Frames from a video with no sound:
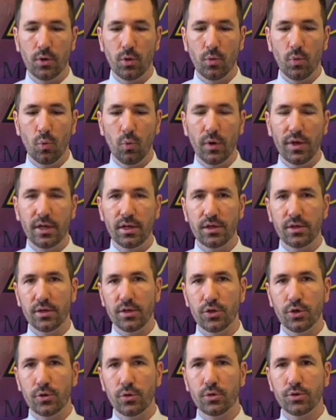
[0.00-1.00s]
when
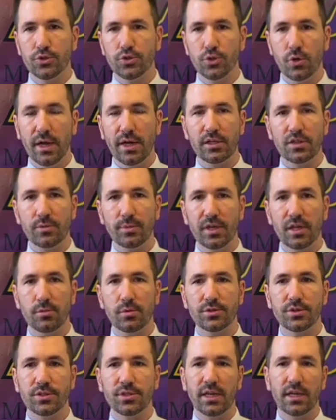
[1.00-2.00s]
you're trying to be able
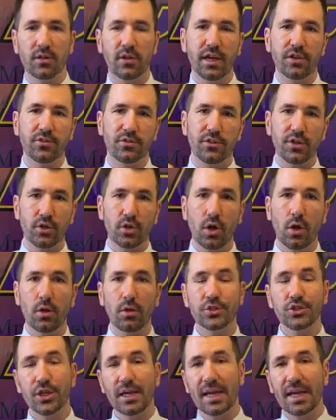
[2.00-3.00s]
to take classes at the
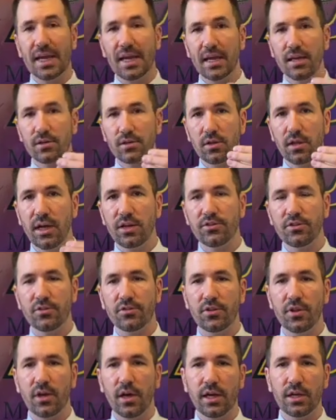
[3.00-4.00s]
college and classes at
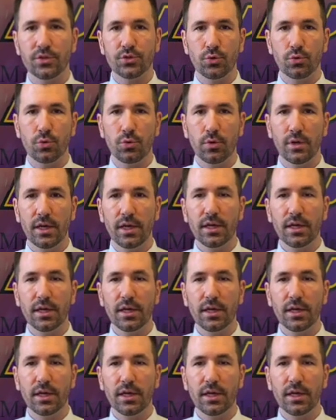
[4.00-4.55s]
the high school,